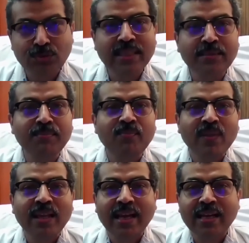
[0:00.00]
to him.
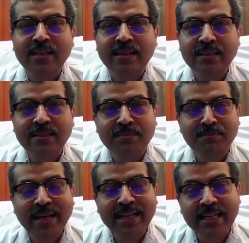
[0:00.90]
And
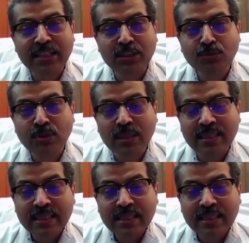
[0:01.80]
my gratitude,